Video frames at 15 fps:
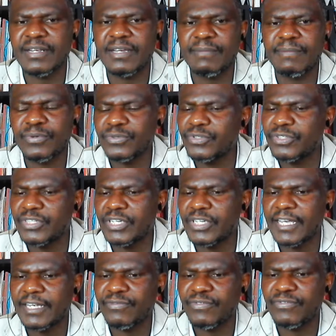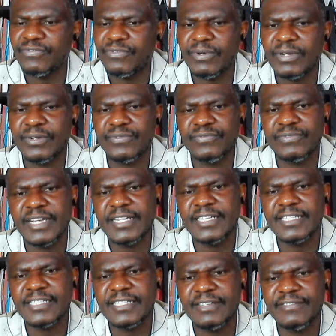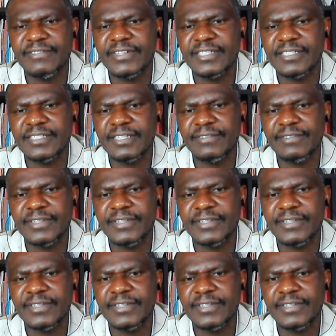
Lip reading: Procedure Act 51 of 1977.